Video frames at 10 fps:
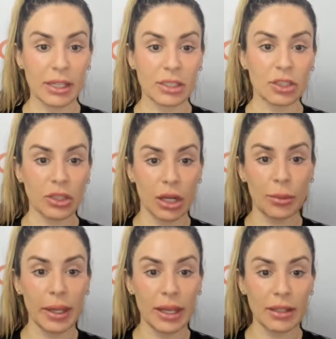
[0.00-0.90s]
It's a gel
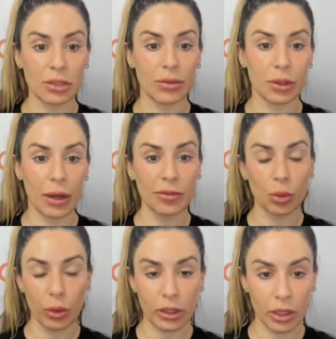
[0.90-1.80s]
base. If you have
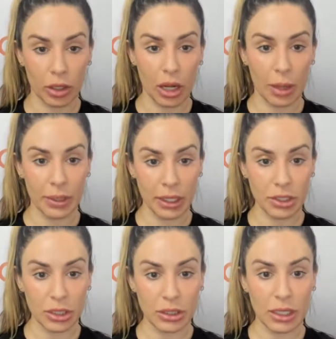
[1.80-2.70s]
oily or
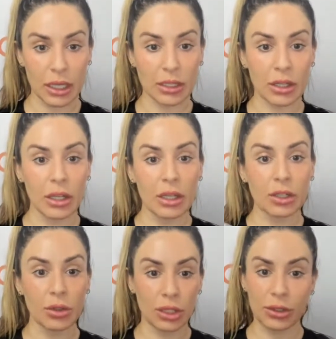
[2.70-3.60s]
combination skin,
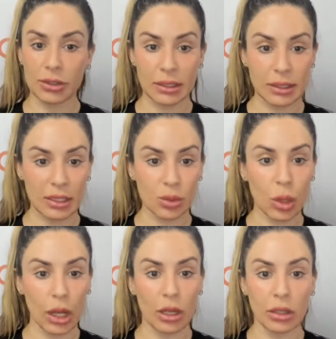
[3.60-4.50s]
you can use this as
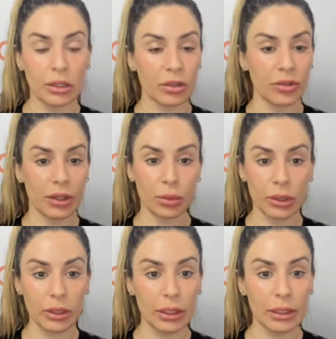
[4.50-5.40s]
well. You'll feel
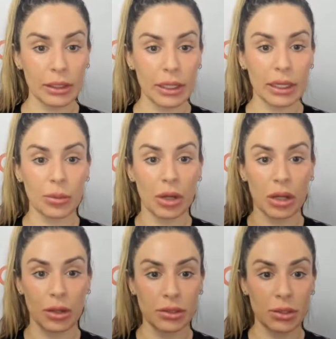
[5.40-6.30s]
really clean while
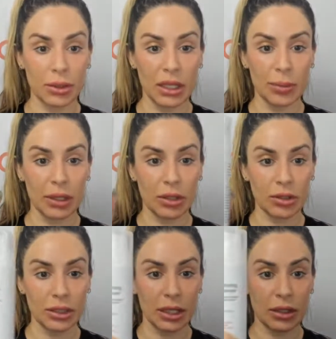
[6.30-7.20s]
also keeping your
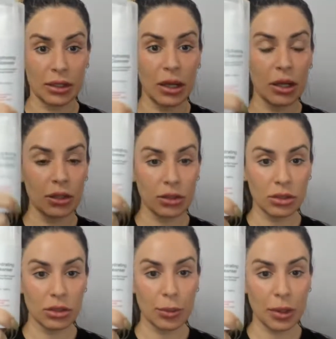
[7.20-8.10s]
skin
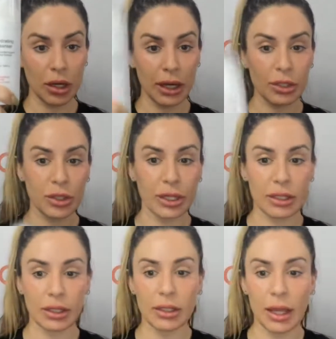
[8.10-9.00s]
super
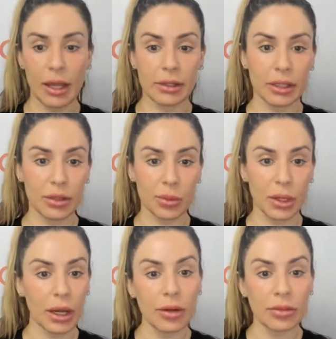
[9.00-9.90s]
hydrated and in
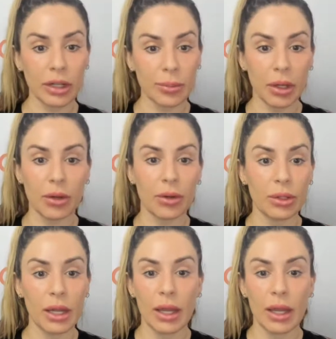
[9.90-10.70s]
recovery mode.